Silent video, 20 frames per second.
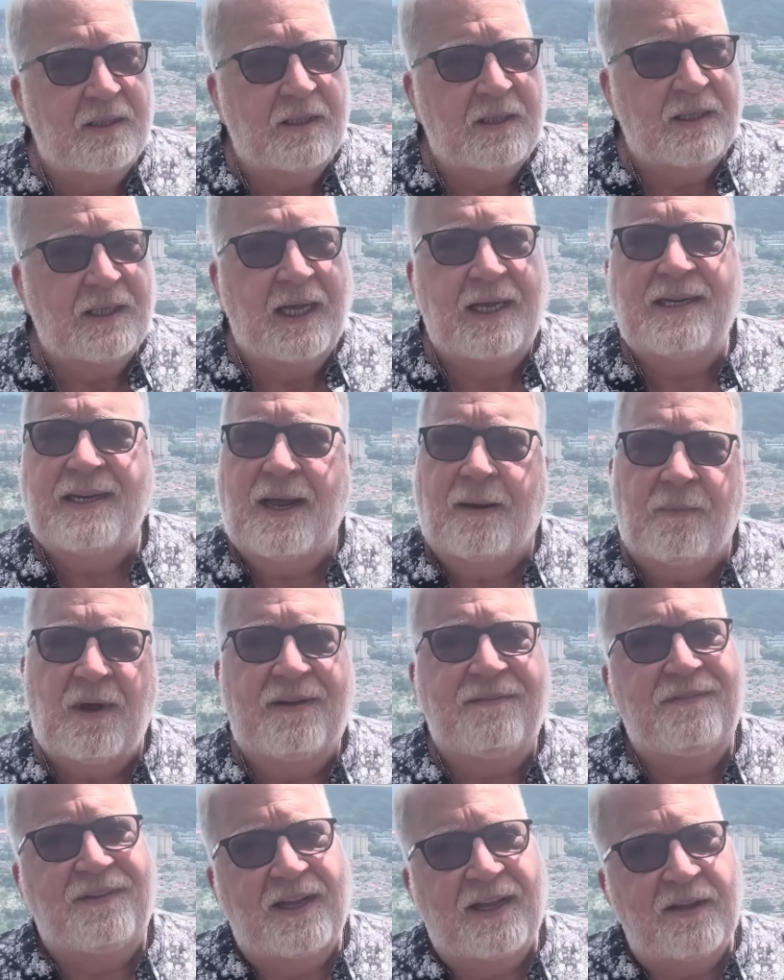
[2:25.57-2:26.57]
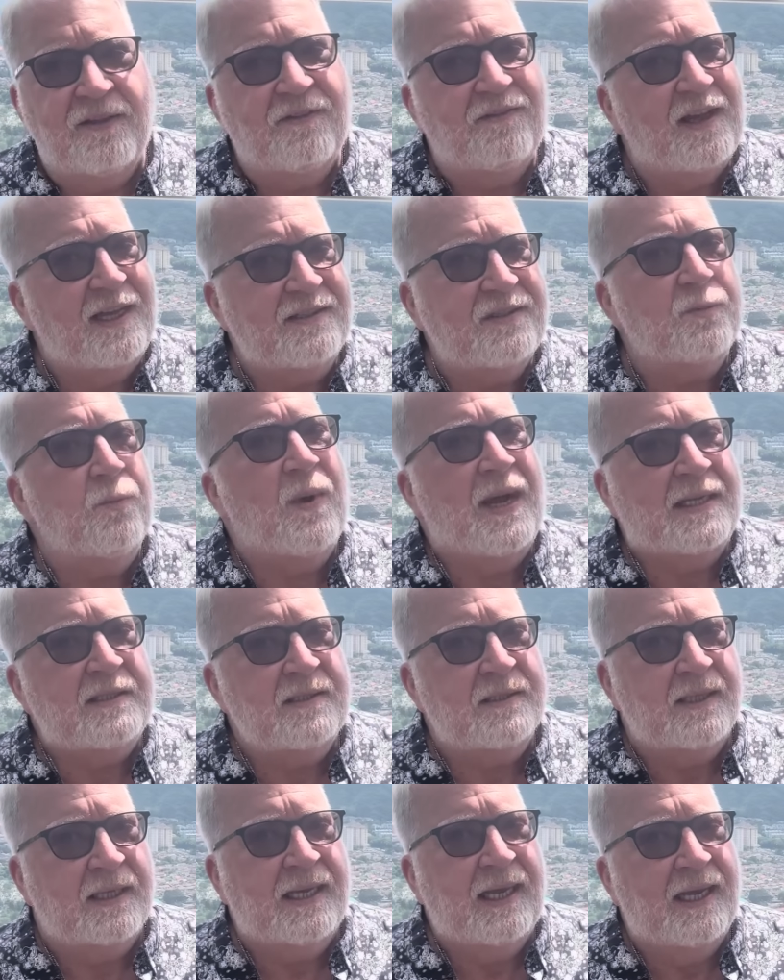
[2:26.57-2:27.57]
And now my fifth faced
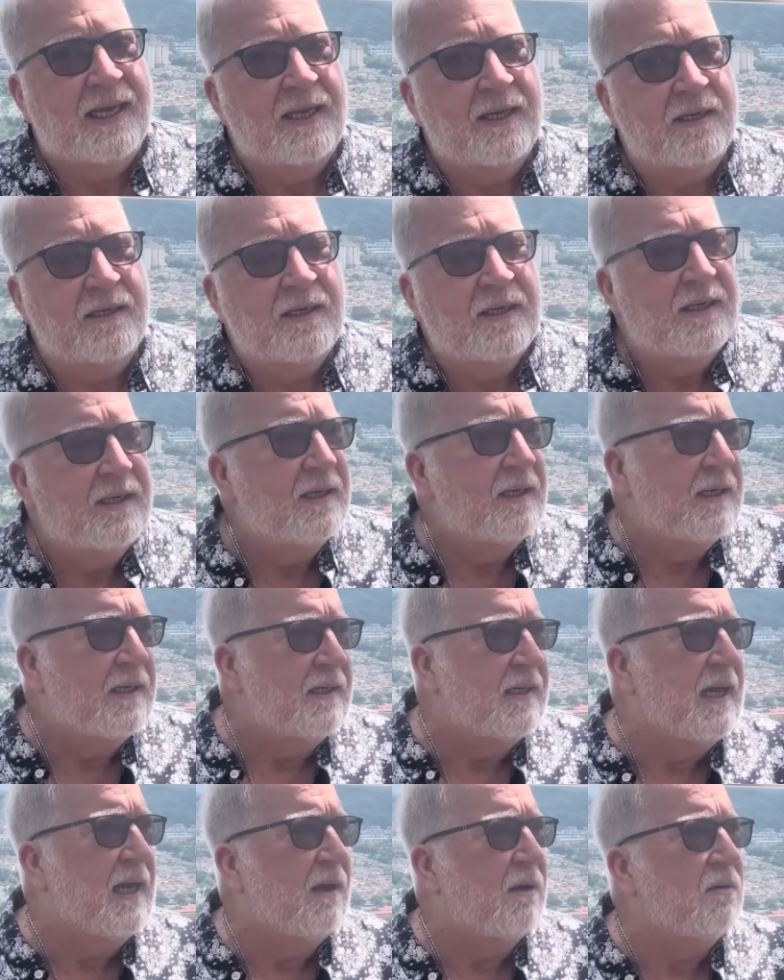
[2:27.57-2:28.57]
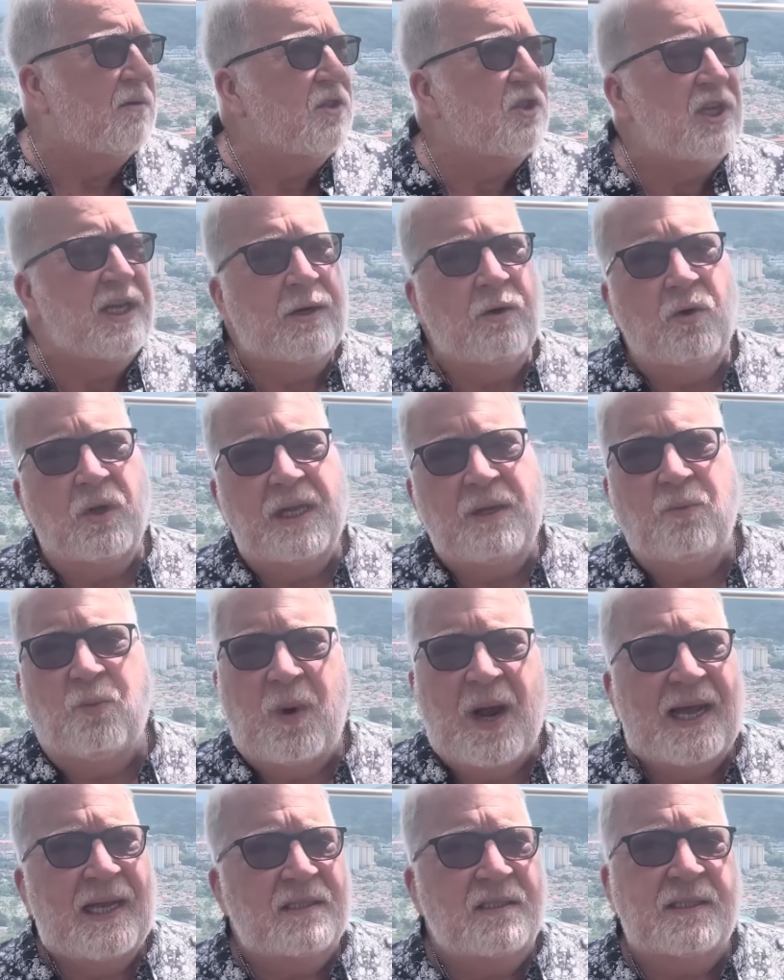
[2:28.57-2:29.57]
west again. Now, generally
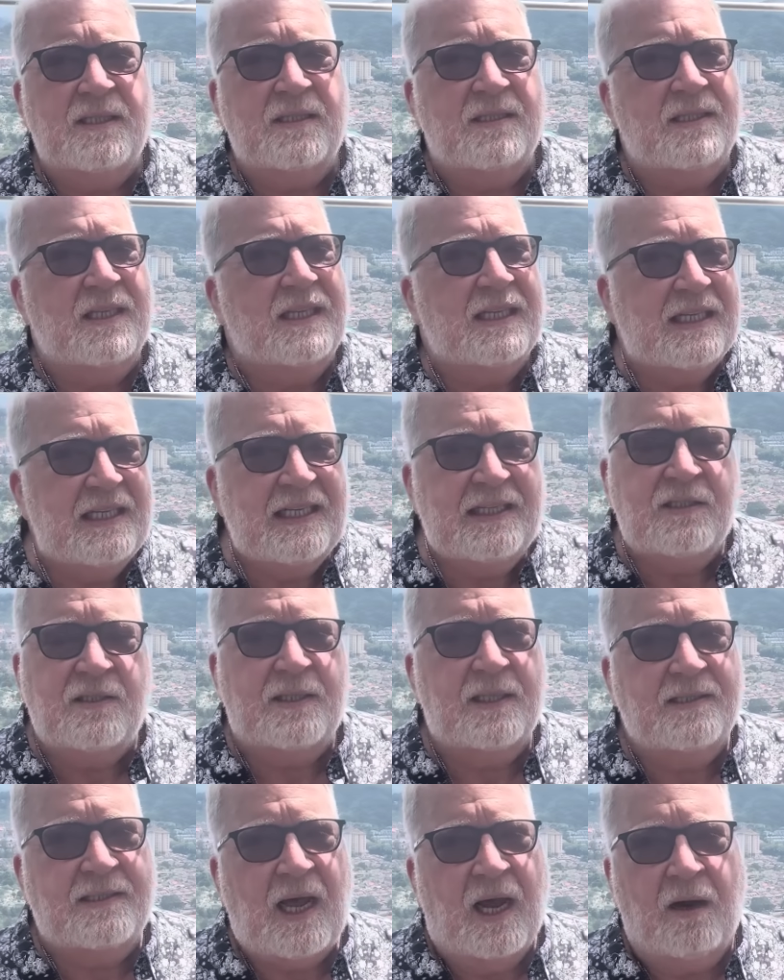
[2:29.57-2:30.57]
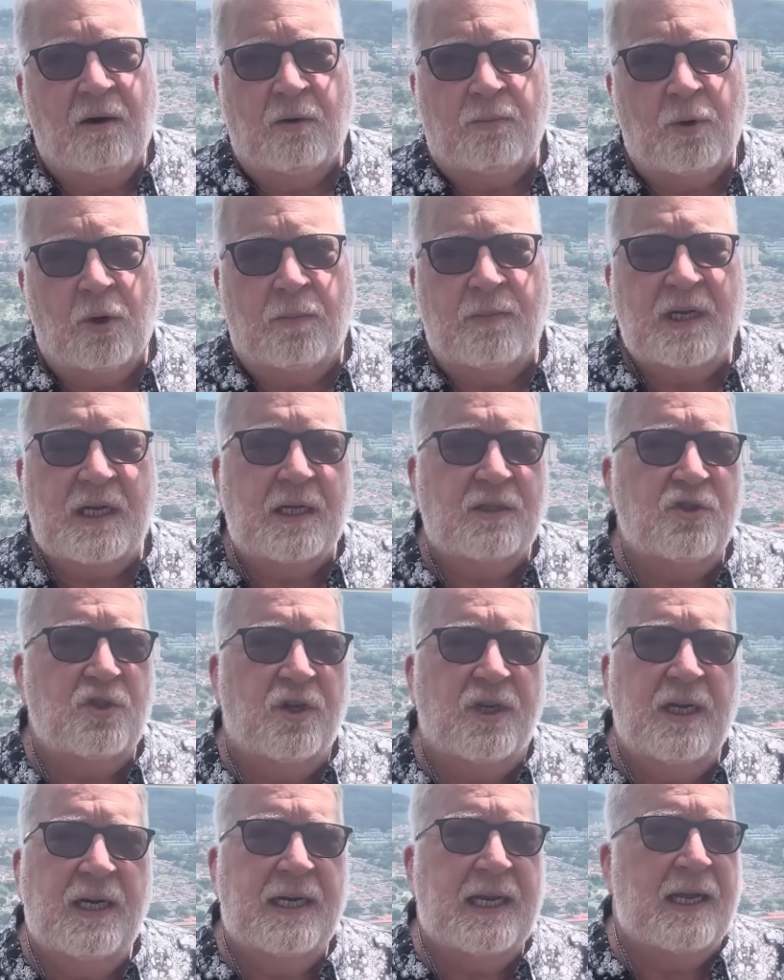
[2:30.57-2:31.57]
west is the least desirable because you're
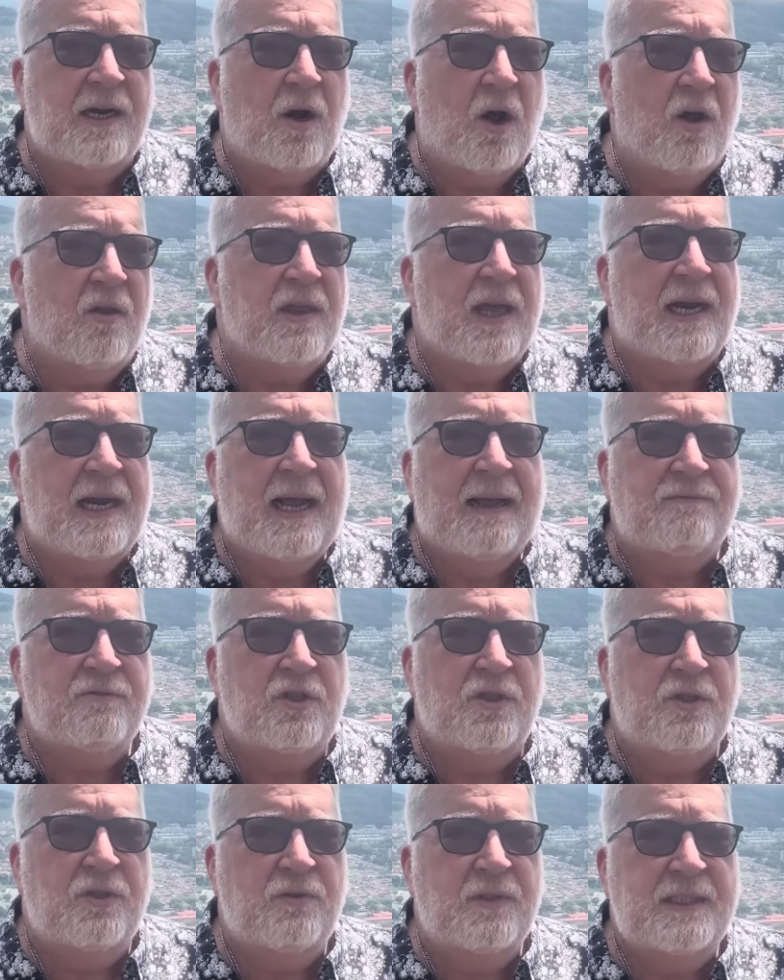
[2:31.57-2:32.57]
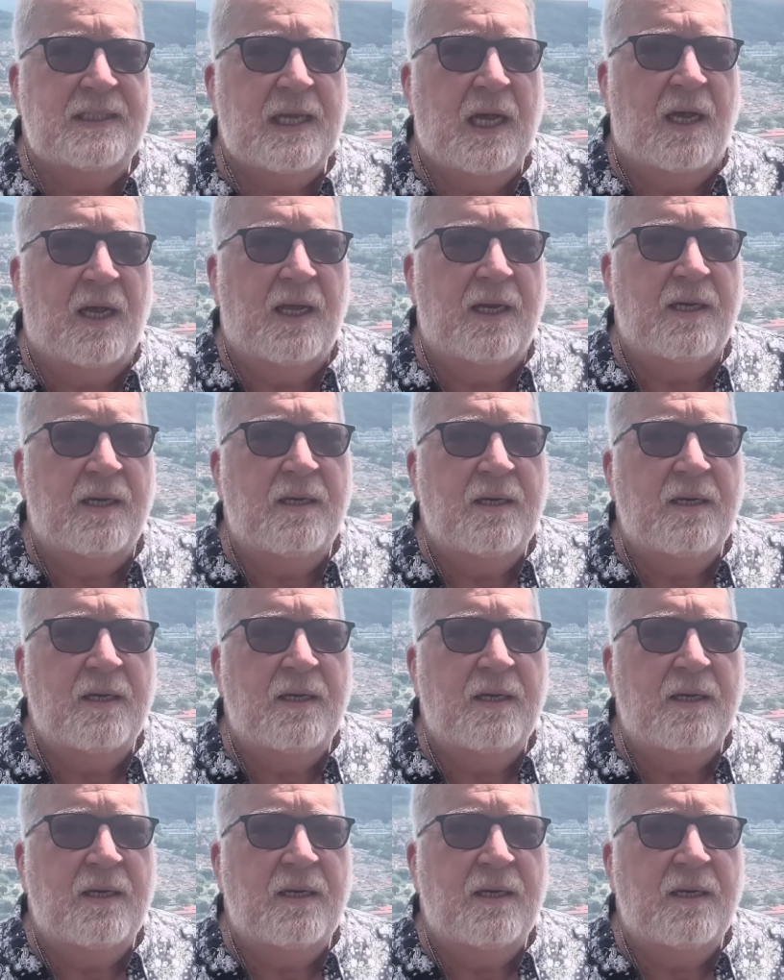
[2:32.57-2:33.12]
going to get all that afternoon sun.